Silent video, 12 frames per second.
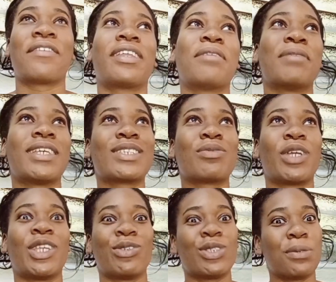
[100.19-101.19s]
I really miss
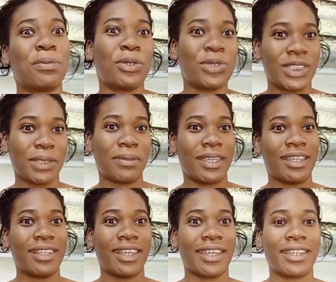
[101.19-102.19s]
what YouTube used to
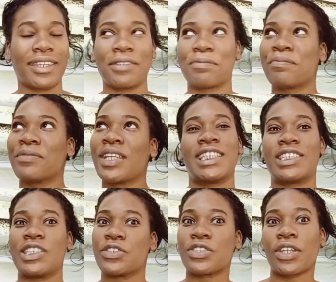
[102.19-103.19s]
be like
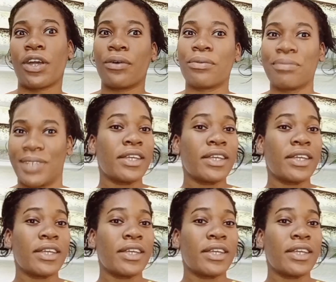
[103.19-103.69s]
6 years ago.